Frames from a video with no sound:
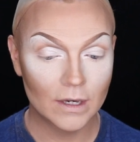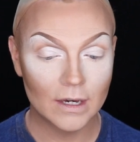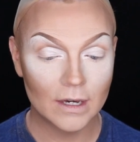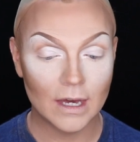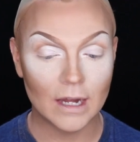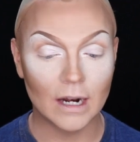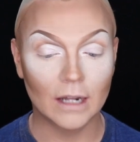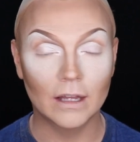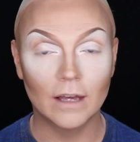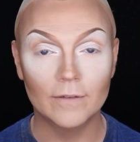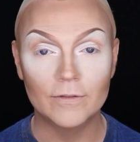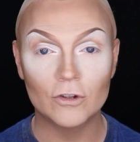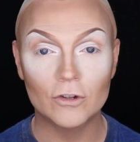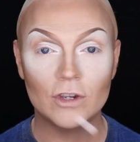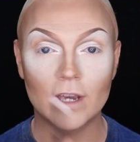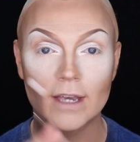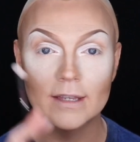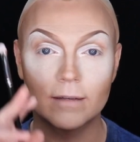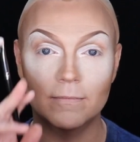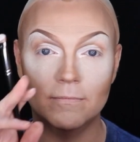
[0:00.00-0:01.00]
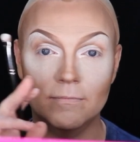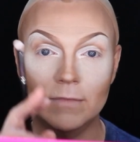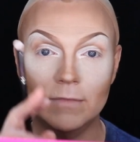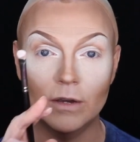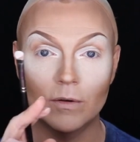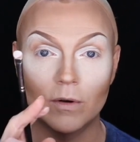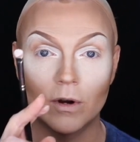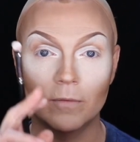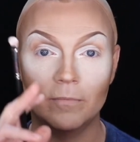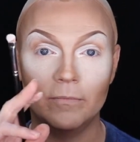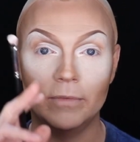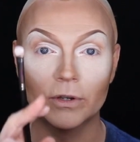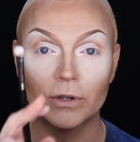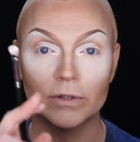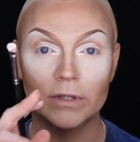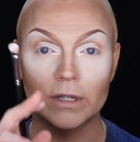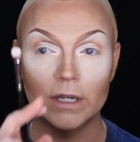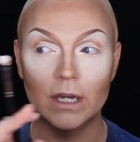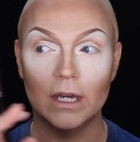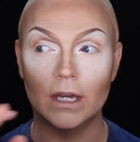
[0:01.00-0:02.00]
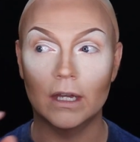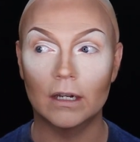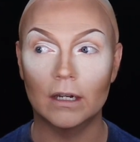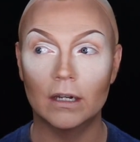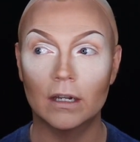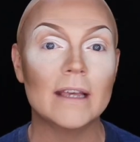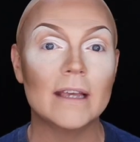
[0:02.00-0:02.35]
And I love that she has a mirror built in.